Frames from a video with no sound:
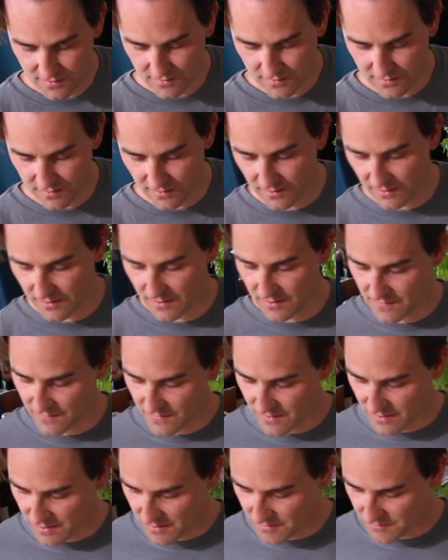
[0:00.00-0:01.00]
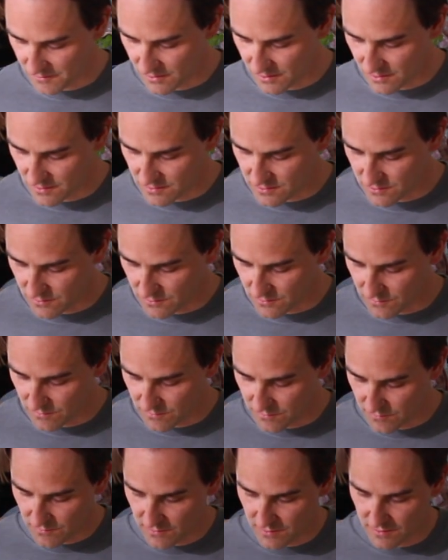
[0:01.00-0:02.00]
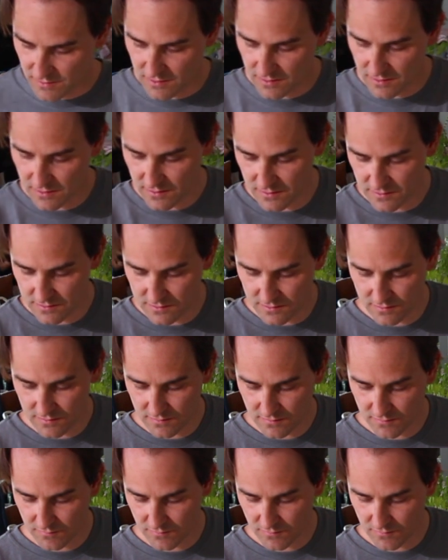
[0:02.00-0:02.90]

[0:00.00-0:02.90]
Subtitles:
Okay, and then I'm gonna do 3 of these.